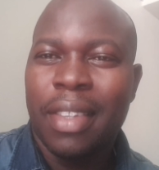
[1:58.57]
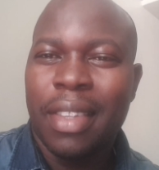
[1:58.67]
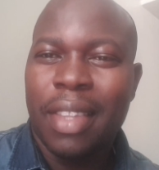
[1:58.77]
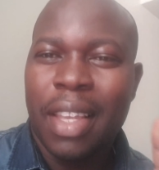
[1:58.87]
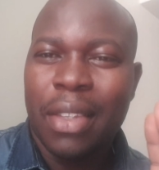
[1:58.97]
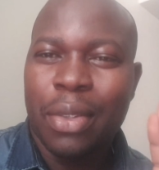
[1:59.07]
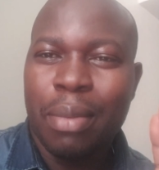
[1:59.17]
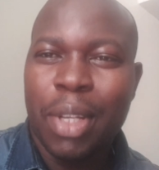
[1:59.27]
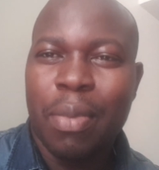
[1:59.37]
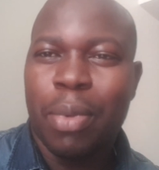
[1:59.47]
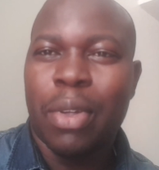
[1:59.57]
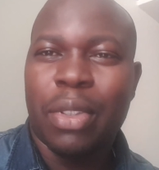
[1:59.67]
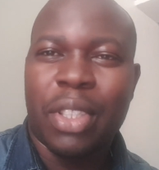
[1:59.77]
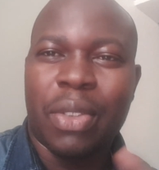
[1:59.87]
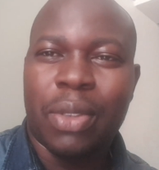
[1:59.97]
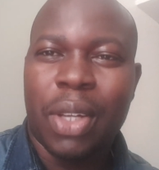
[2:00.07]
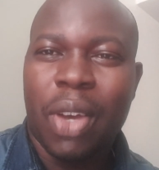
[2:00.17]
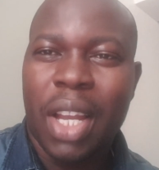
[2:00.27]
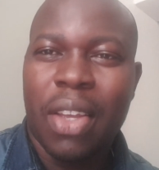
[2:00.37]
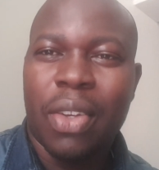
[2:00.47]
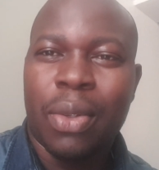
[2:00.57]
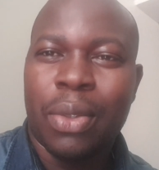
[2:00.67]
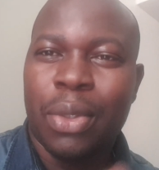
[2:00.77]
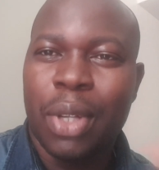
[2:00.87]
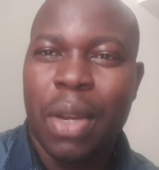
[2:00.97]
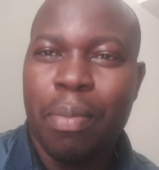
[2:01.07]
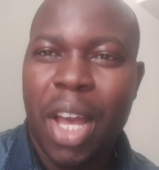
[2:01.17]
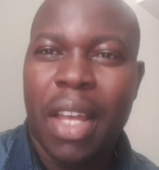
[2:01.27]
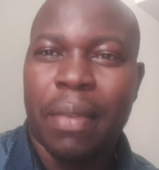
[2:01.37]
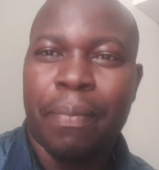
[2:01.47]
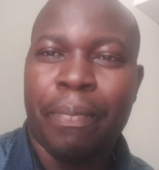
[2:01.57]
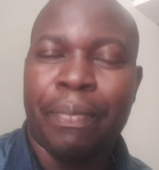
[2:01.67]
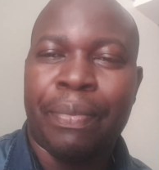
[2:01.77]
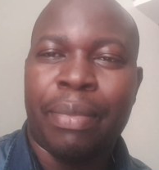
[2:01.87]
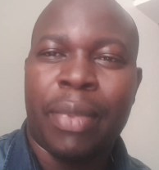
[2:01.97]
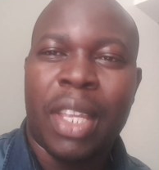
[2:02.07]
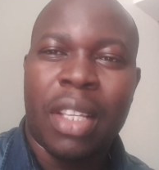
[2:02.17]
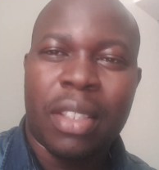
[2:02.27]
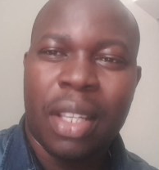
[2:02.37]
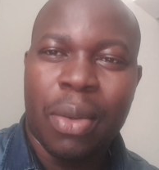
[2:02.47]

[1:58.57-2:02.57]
There are so many plots in Utawala which you can buy. It's a